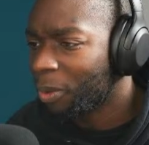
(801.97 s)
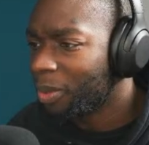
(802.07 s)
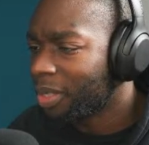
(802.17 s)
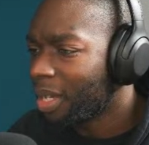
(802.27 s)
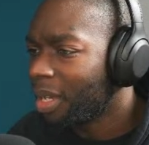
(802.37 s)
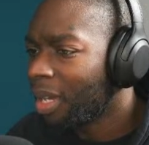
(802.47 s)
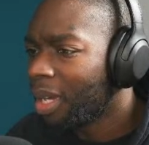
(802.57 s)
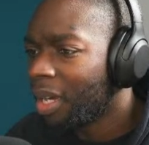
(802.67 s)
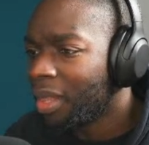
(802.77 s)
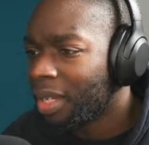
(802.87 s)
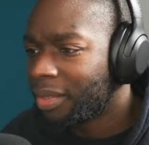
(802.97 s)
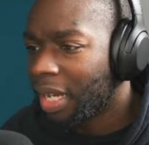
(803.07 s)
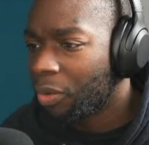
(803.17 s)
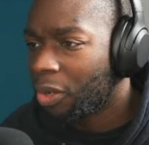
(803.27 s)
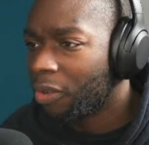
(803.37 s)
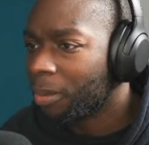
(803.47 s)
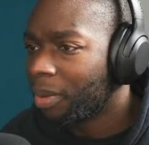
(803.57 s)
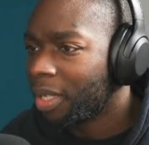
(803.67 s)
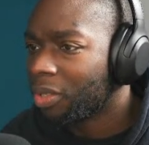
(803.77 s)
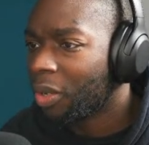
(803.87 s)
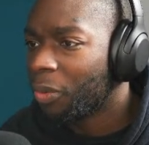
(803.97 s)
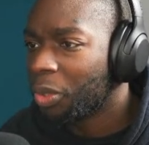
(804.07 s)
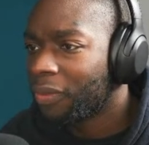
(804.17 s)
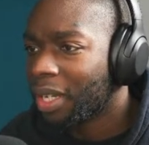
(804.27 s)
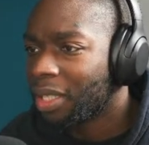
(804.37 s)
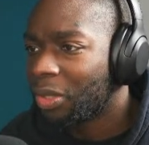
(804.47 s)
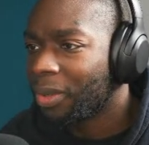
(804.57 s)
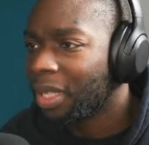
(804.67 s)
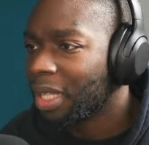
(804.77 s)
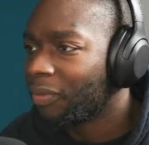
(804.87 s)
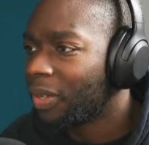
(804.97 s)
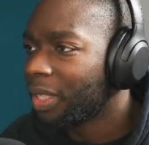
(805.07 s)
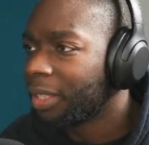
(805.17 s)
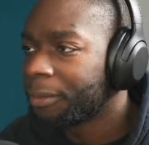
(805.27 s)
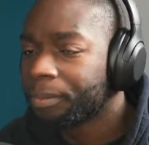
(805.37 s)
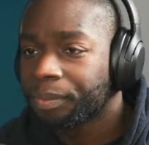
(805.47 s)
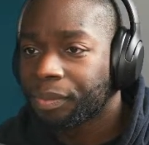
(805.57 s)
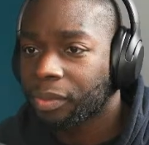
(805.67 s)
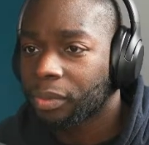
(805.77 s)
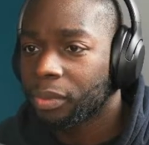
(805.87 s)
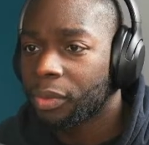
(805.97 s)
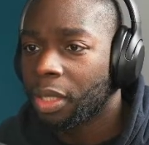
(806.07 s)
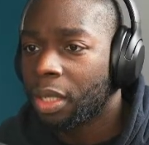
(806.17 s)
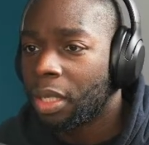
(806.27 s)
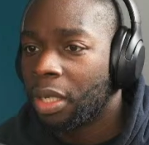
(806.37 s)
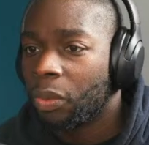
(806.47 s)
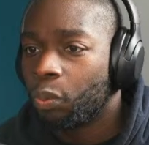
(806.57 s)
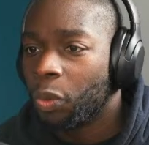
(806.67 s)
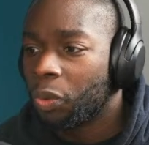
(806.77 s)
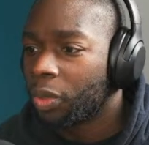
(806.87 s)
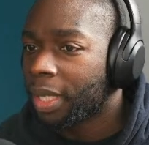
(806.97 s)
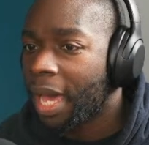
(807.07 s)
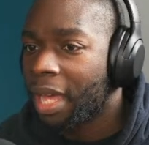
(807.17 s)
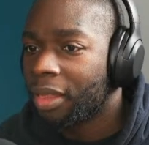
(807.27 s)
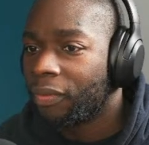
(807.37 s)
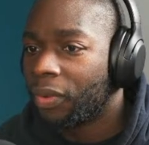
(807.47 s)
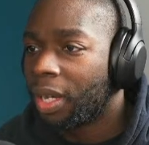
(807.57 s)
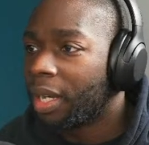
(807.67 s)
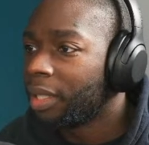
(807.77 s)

There's jQuery in place, so I wonder if that's doing anything funky. We will look at the var.